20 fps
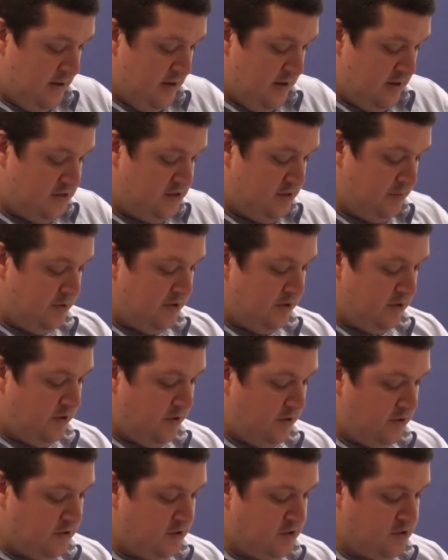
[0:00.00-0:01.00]
Similar
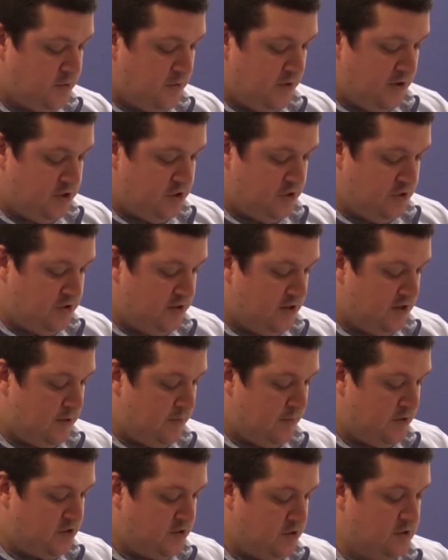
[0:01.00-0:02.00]
orders were issued to the
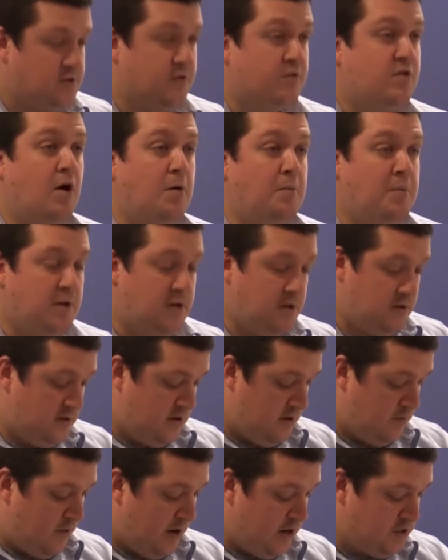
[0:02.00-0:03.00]
commissioners of Cumberland
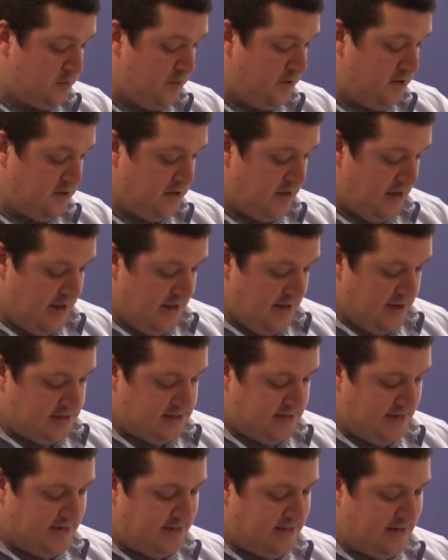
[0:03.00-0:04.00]
and Westmoreland,
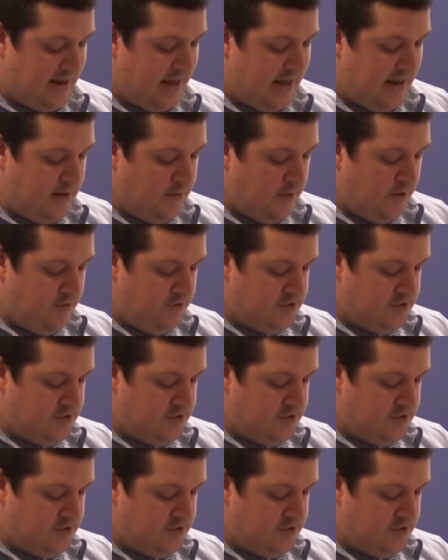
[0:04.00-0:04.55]
stating that anyone